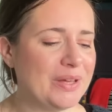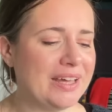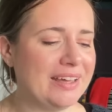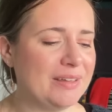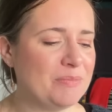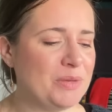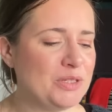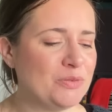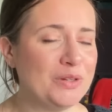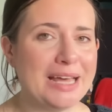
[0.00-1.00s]
a
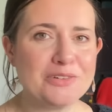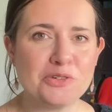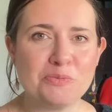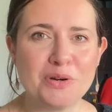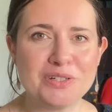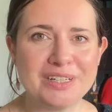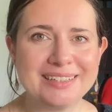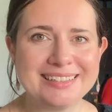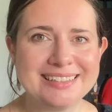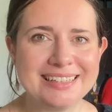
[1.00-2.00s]
beautiful natural
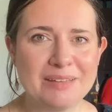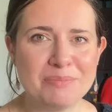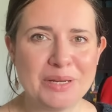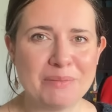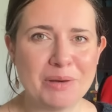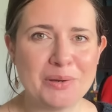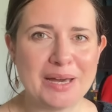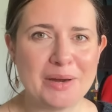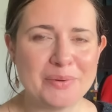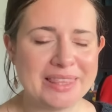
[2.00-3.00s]
product and putting
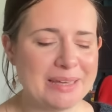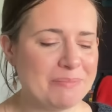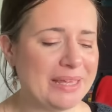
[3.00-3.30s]
mohair with it,